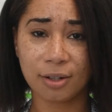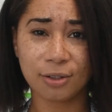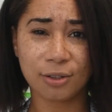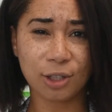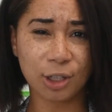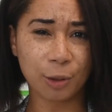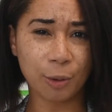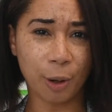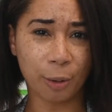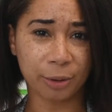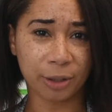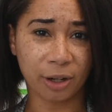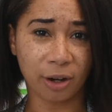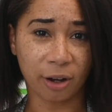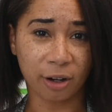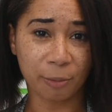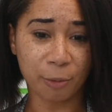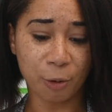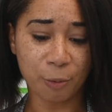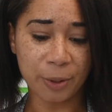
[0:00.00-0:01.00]
Do you own an
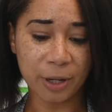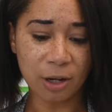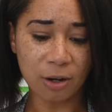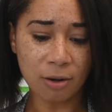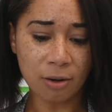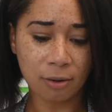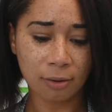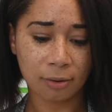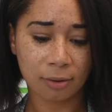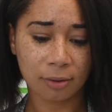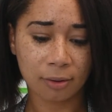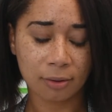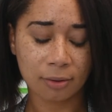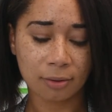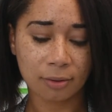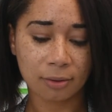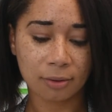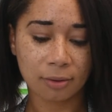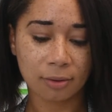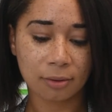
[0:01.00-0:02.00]
automobile?
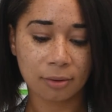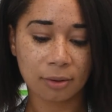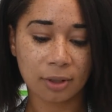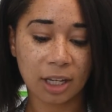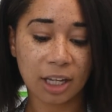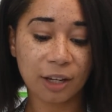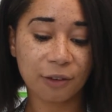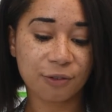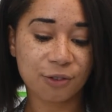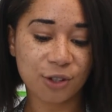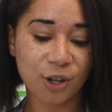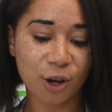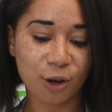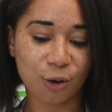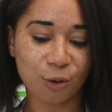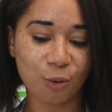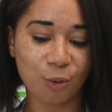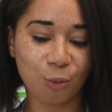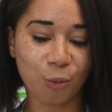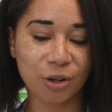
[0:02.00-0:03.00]
If
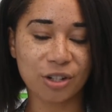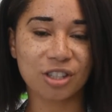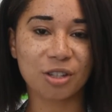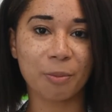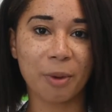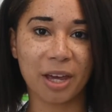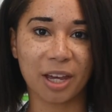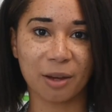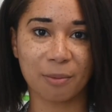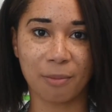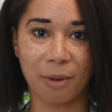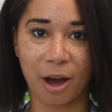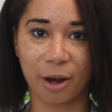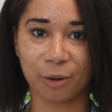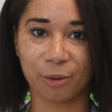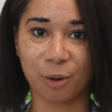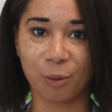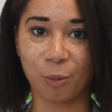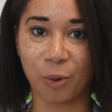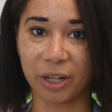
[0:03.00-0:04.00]
so, what's the make and
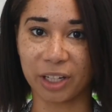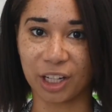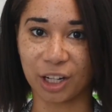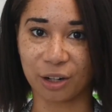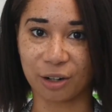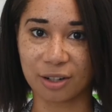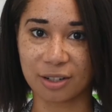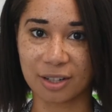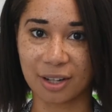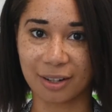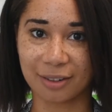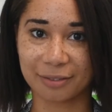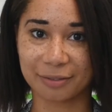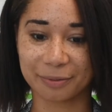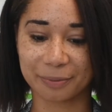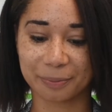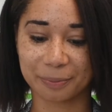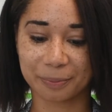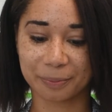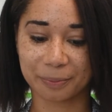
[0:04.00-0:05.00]
model and what year is it?
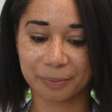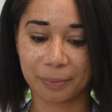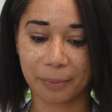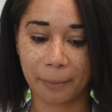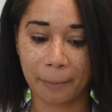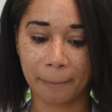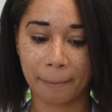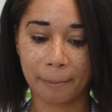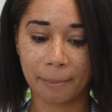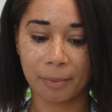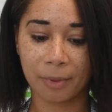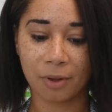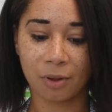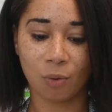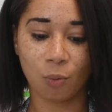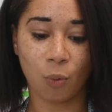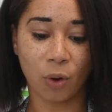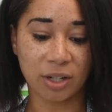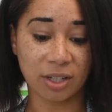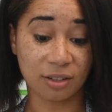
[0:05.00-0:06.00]

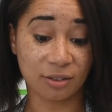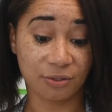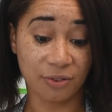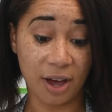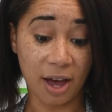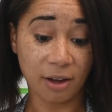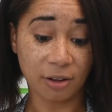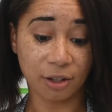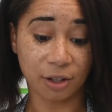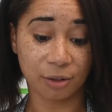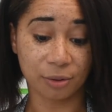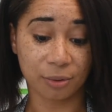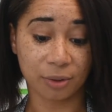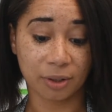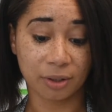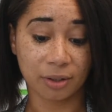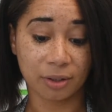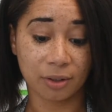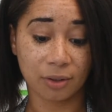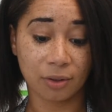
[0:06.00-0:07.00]
What's its value?
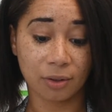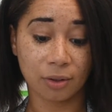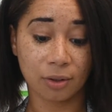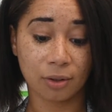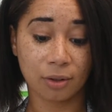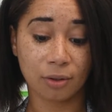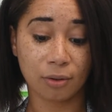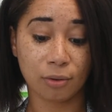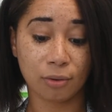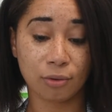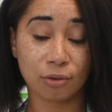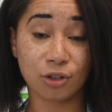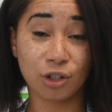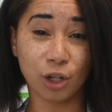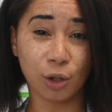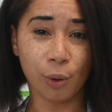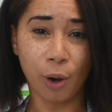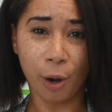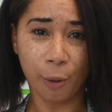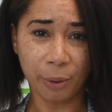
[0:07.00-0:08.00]
Do
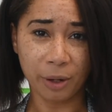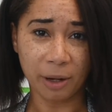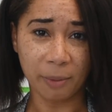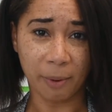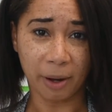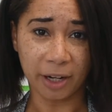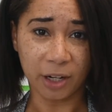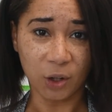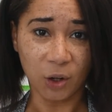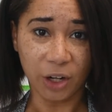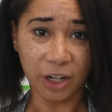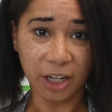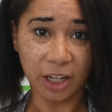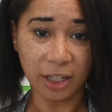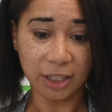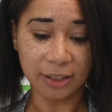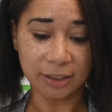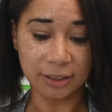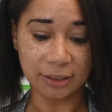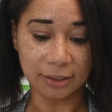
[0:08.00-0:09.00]
you owe any money on
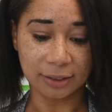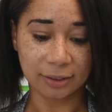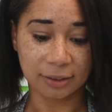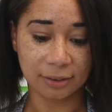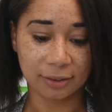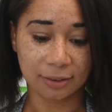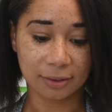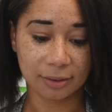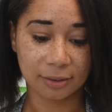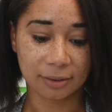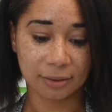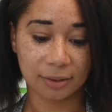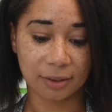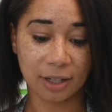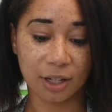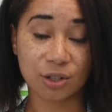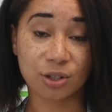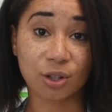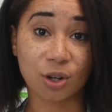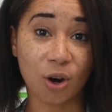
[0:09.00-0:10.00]
it?
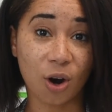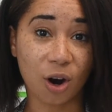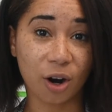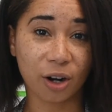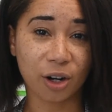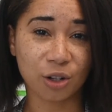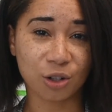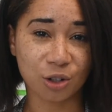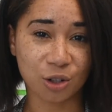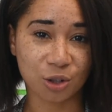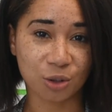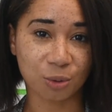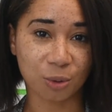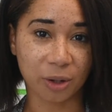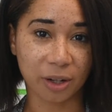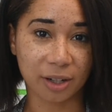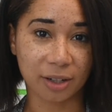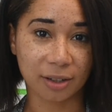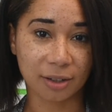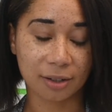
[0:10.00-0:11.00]
Is the car
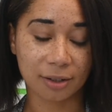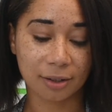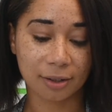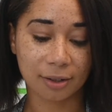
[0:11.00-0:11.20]
insured?